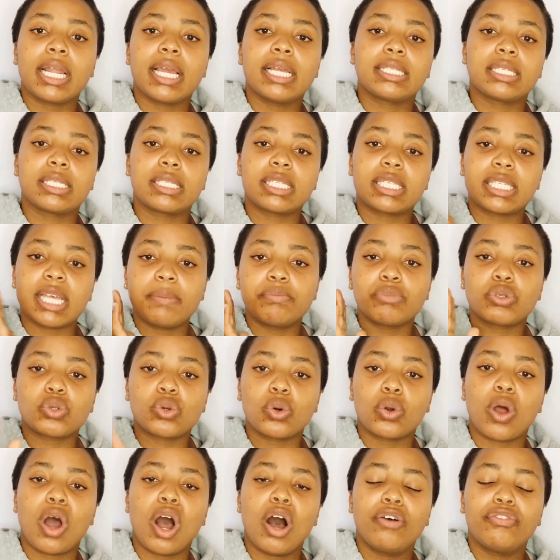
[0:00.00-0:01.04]
It's some
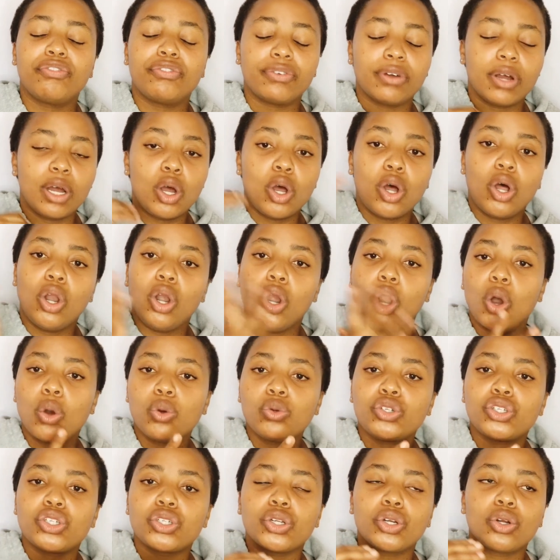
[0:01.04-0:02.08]
sort of a
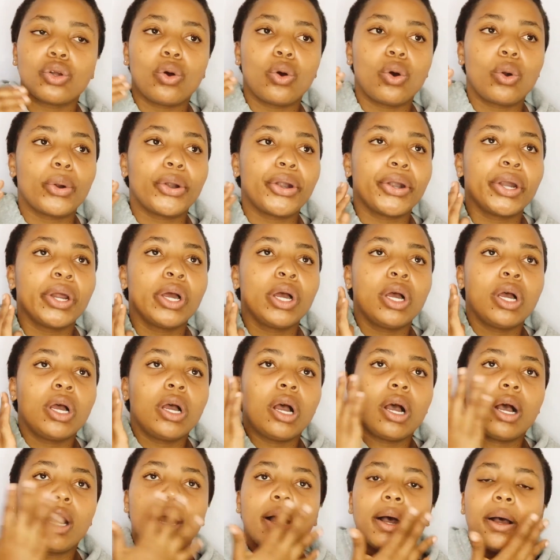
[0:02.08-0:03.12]
lotion or
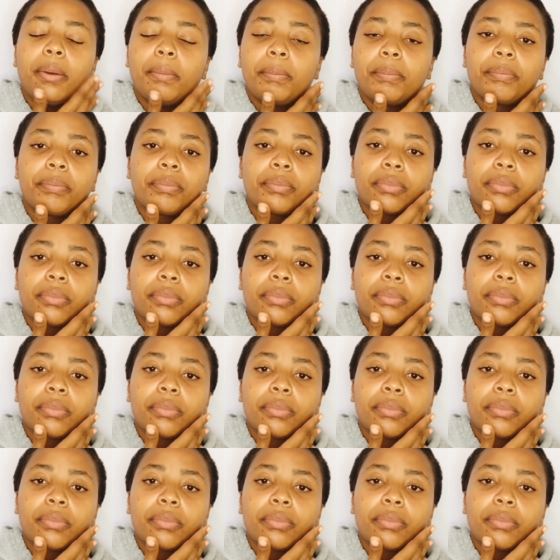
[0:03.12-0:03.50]
a